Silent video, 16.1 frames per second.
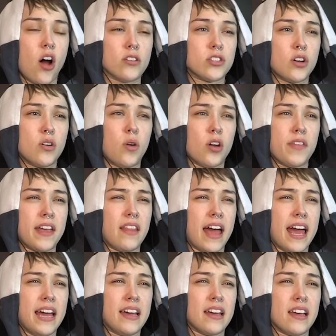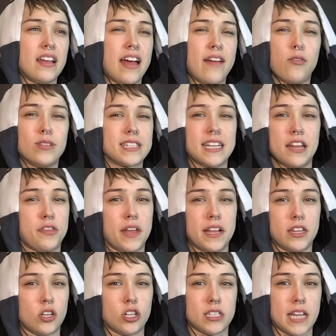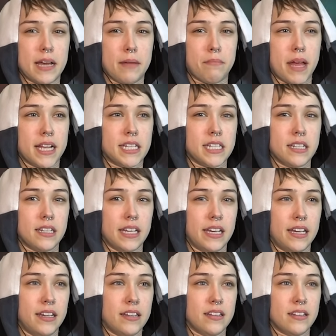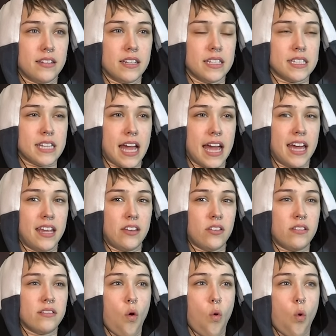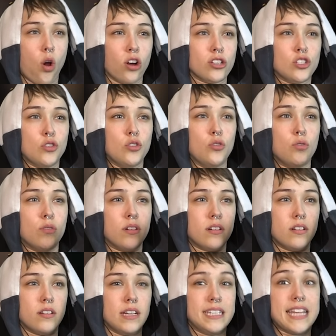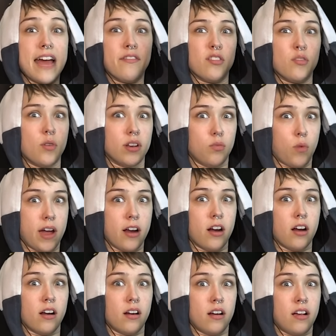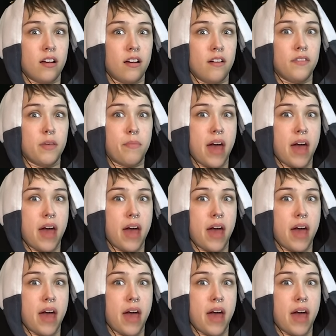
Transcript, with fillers: Also, are they like everyone's gonna think they're just like mentally insane, or do is everyone aware of the